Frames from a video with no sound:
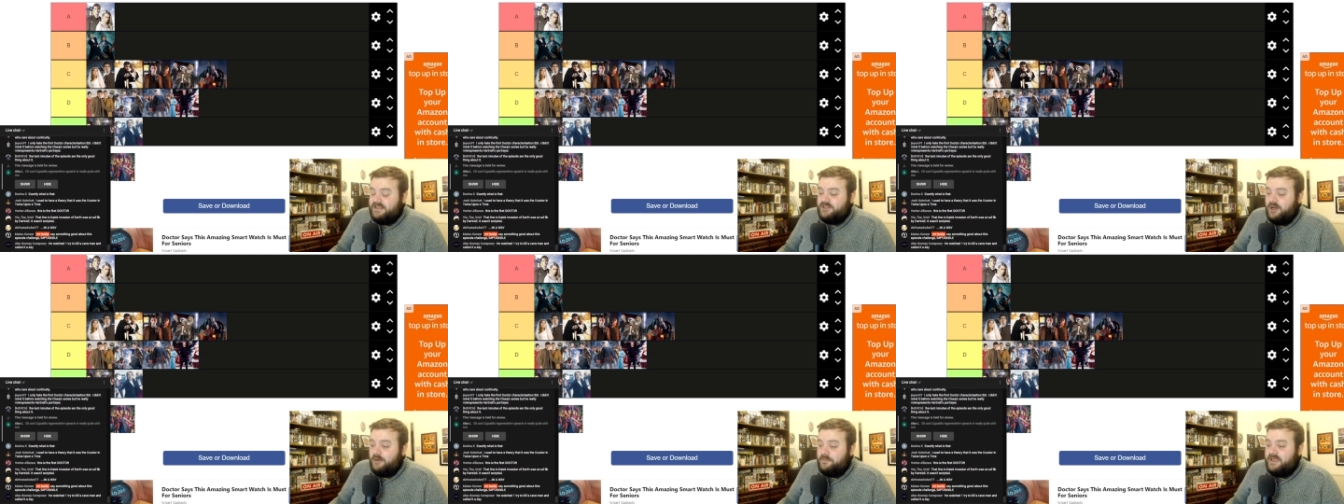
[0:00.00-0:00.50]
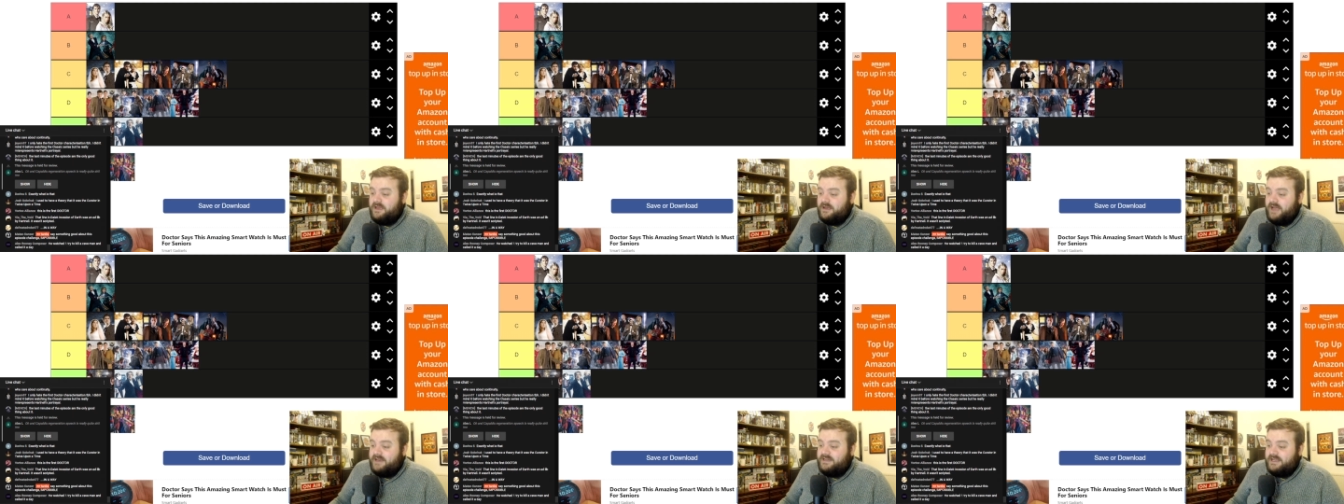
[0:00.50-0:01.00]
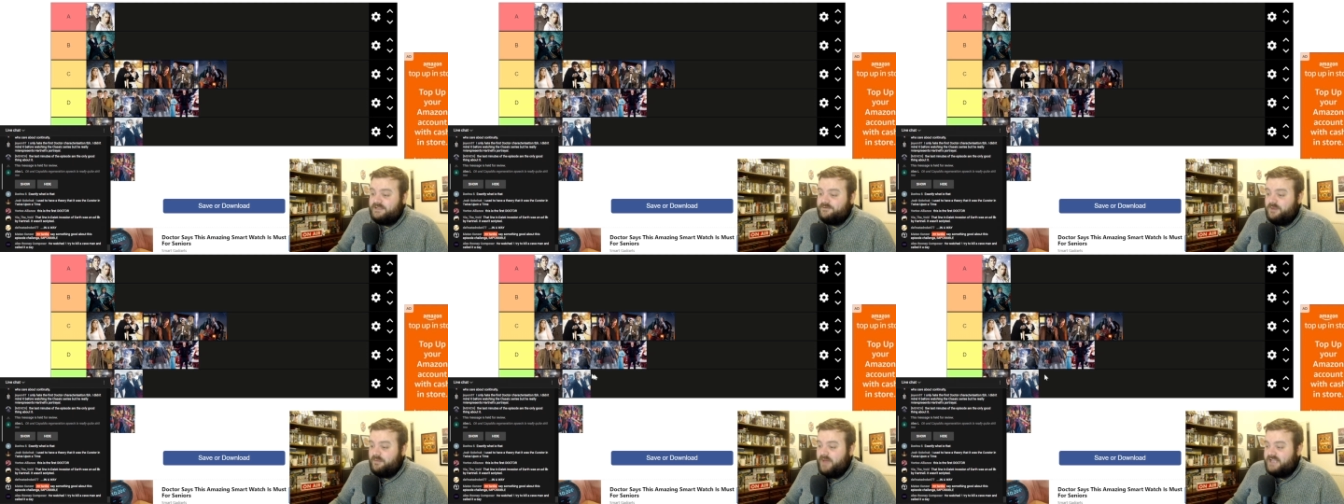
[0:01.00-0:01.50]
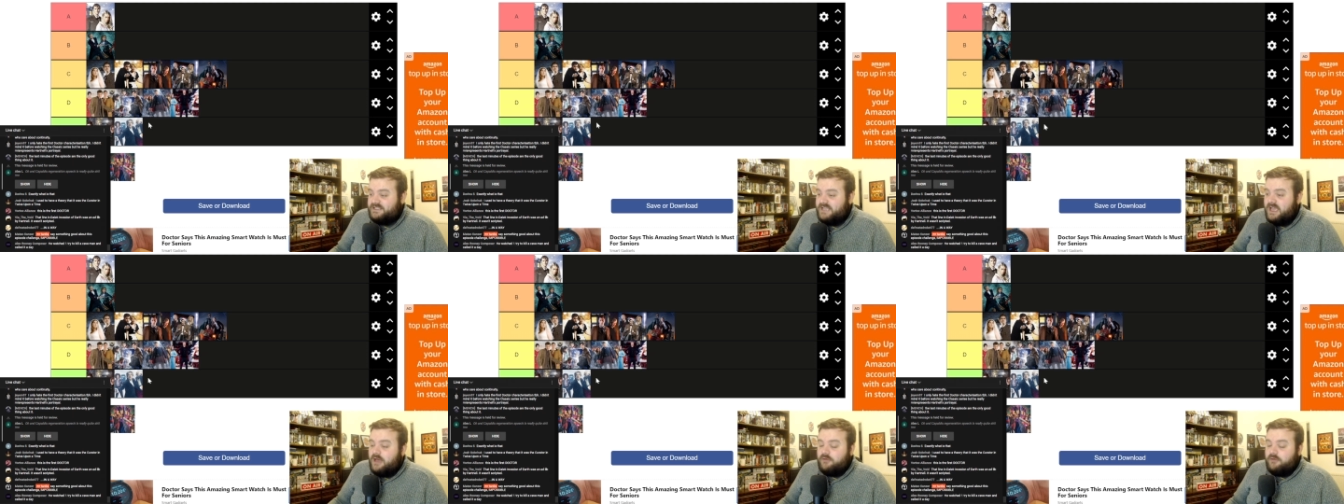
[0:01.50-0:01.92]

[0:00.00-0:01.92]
is copying ideas from the past.